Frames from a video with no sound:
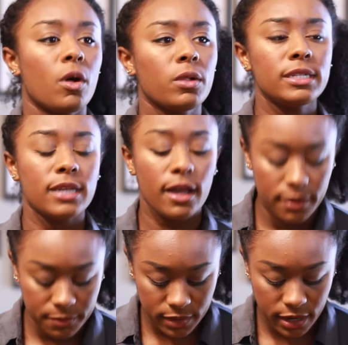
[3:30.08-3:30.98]
Only
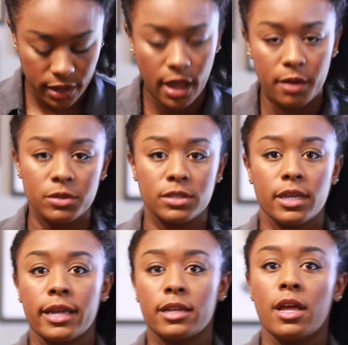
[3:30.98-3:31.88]
time that I was
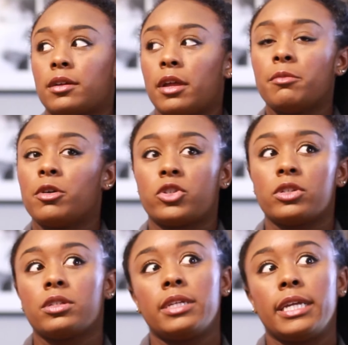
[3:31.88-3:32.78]

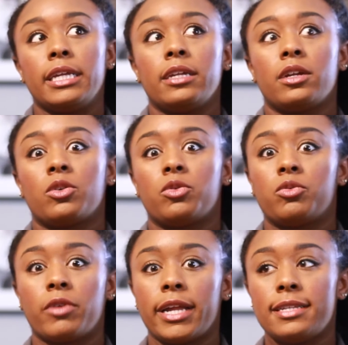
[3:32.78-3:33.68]
emotionally
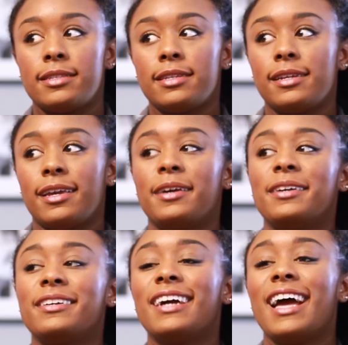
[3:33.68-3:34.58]
crazy
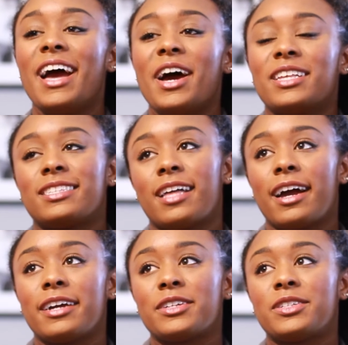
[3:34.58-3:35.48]

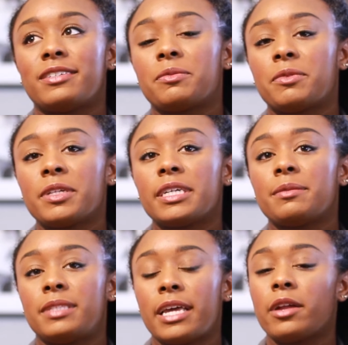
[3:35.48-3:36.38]
/ really
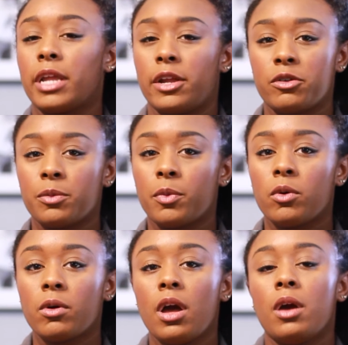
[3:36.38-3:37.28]
upset,
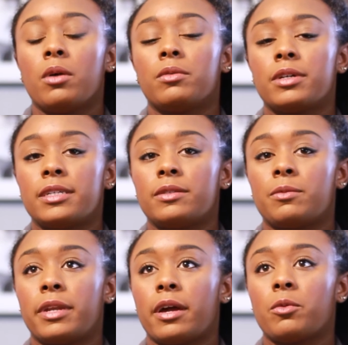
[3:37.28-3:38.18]
irritable, was
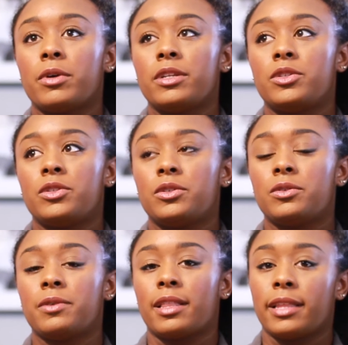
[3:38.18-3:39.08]
when I went
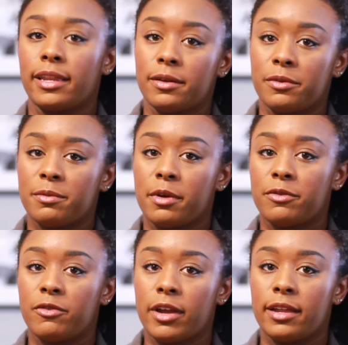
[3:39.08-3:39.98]
to Atlanta with my
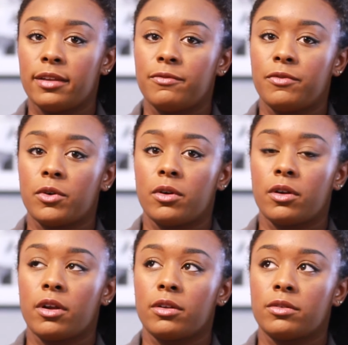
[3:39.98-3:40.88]
friend
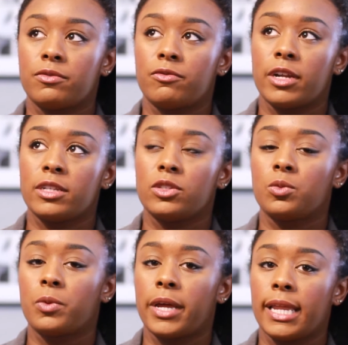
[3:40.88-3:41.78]
for her friend's
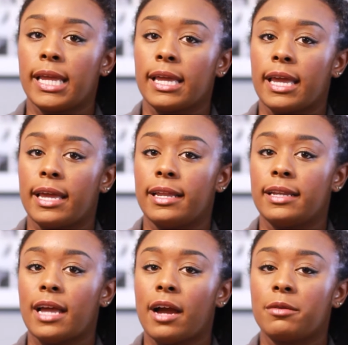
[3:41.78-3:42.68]
wedding,
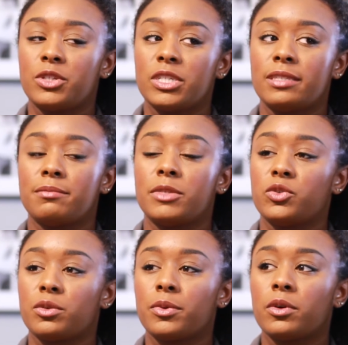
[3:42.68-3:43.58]
and I was just
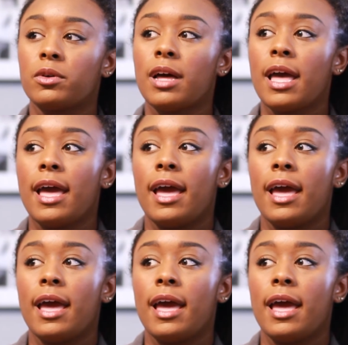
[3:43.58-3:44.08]
miserable.